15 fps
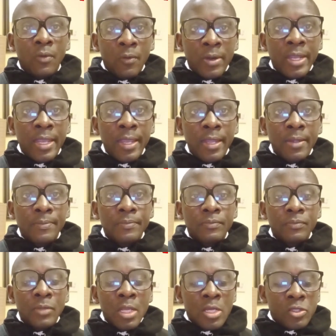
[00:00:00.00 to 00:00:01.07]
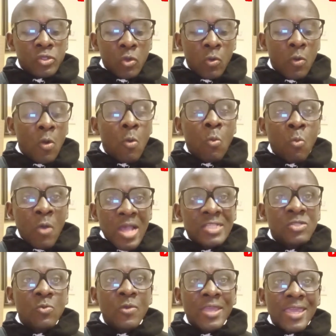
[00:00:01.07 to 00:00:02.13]
Okay? So
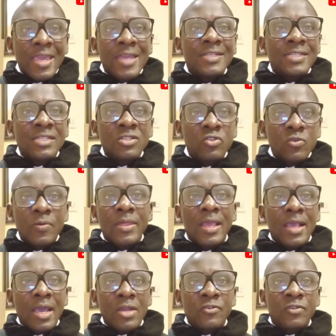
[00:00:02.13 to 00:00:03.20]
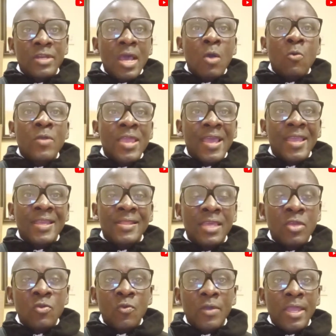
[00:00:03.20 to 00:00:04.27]
once we get into the country, now we are in
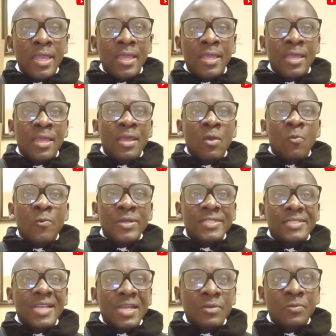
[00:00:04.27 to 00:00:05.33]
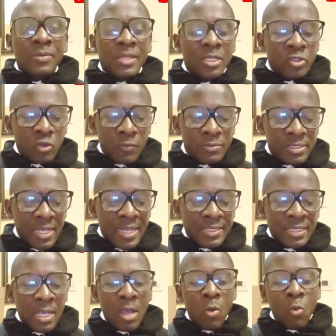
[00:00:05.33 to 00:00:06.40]
the UAE, we start with a job
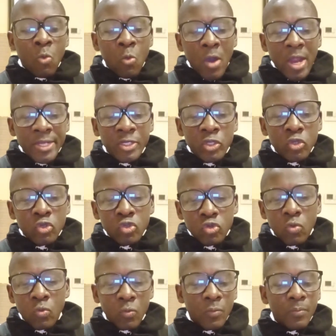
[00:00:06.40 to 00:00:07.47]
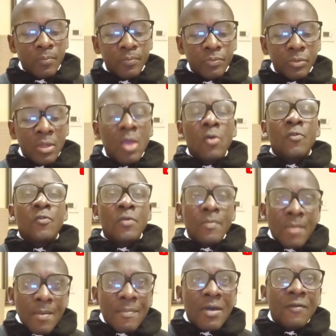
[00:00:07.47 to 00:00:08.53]
search. What do you do?
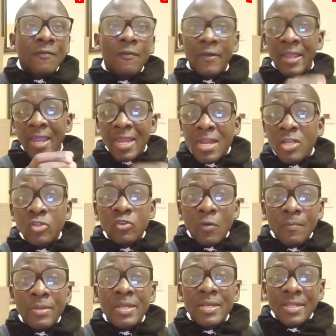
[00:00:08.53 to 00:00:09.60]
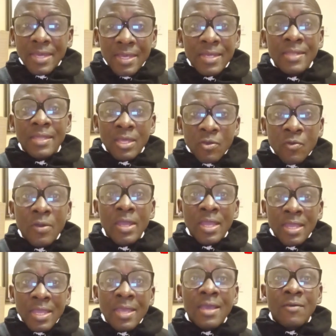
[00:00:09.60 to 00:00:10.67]
Remember, for any job in the
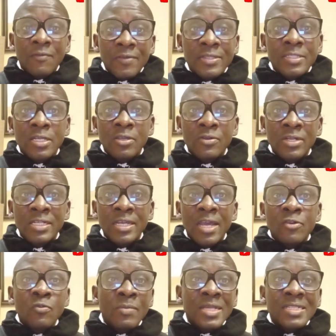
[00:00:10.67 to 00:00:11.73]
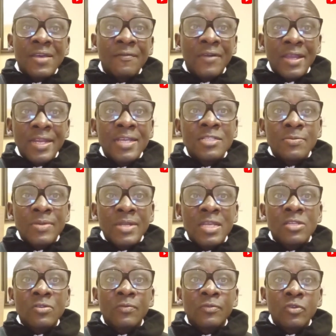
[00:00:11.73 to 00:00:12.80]
UAE of a security guard, you must have had
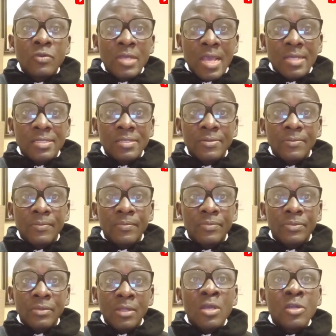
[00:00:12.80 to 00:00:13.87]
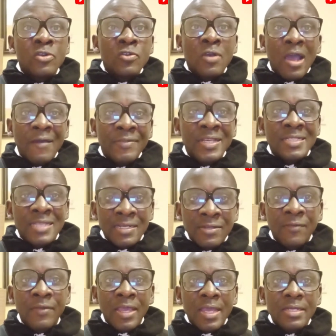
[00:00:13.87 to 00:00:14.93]
experience of 2 years. Do you have that
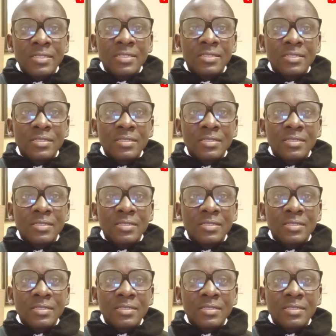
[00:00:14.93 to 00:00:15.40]
certificate